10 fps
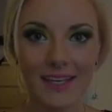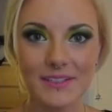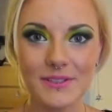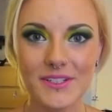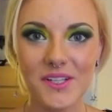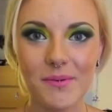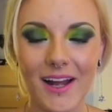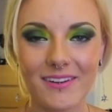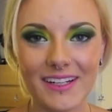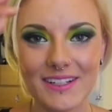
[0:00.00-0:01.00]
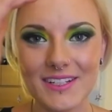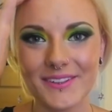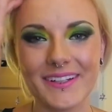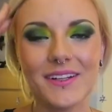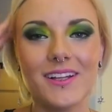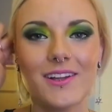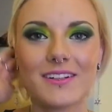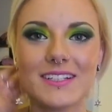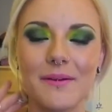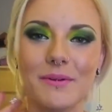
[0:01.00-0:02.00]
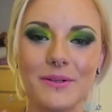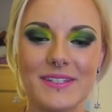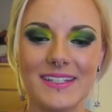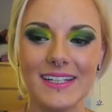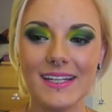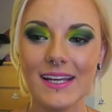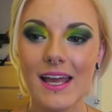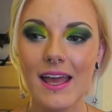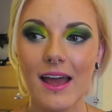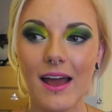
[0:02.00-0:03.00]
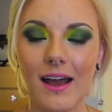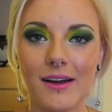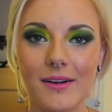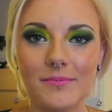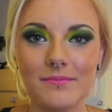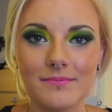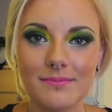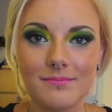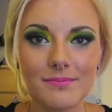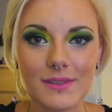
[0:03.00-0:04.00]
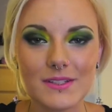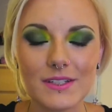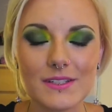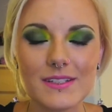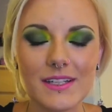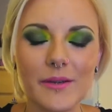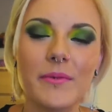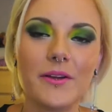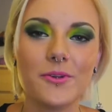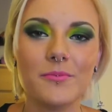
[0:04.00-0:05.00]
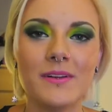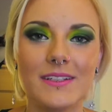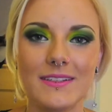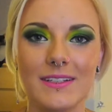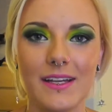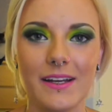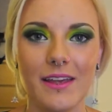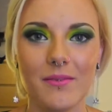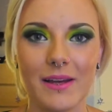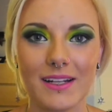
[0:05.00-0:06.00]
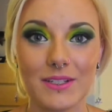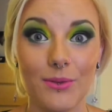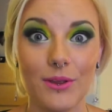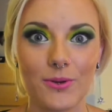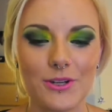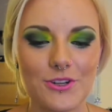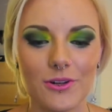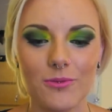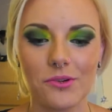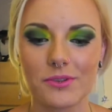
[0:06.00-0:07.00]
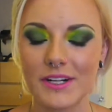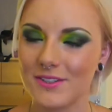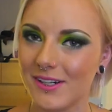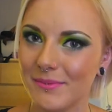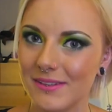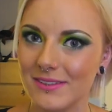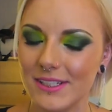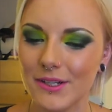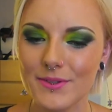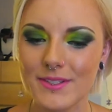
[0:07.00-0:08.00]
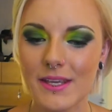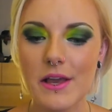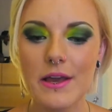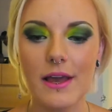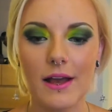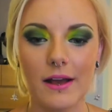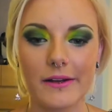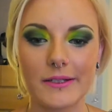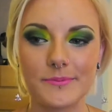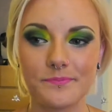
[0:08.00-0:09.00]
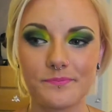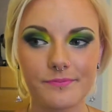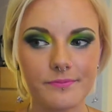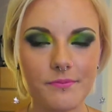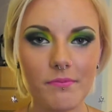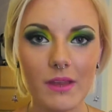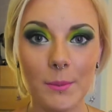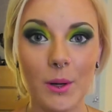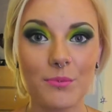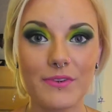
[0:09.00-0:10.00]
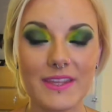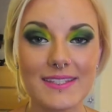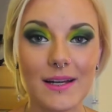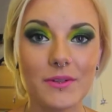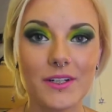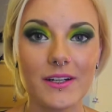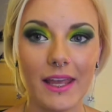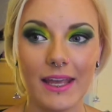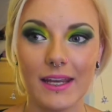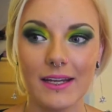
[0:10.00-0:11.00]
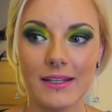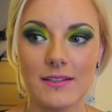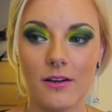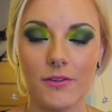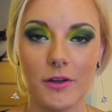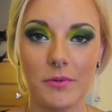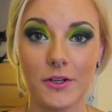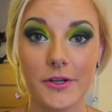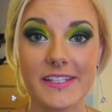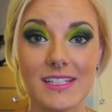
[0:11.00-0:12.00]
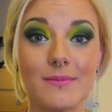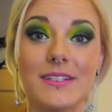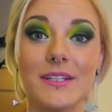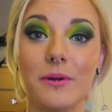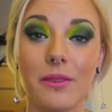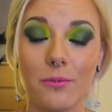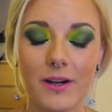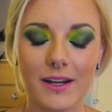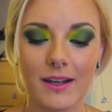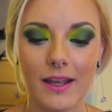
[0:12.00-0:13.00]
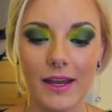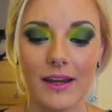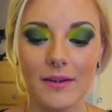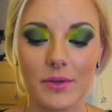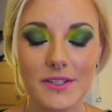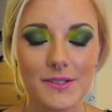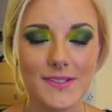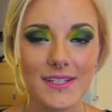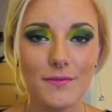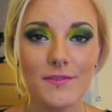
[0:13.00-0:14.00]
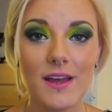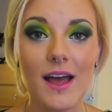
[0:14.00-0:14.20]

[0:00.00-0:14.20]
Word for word: YouTube, how are you doing? Long time no see. As you can see, my room is yet again back to the original one where I started my videos. I'm home for the summer, and although I've been crazy busy with work and personal stuff,